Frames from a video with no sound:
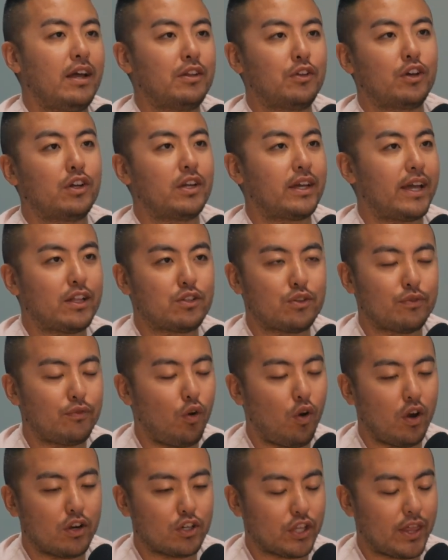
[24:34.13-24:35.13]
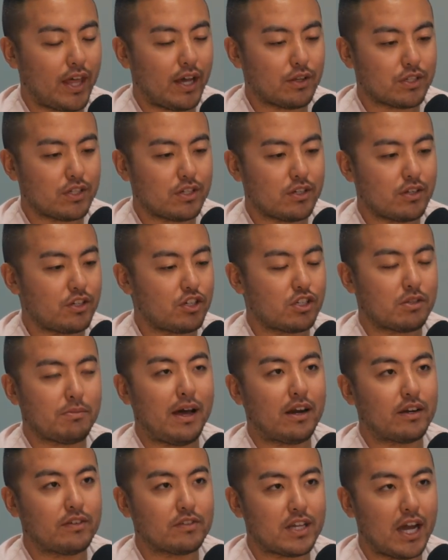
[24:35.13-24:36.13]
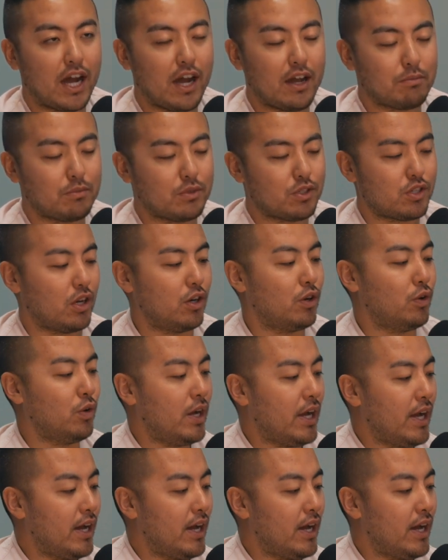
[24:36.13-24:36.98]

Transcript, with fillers: You're gonna get to 400,000. It's just a matter of time. So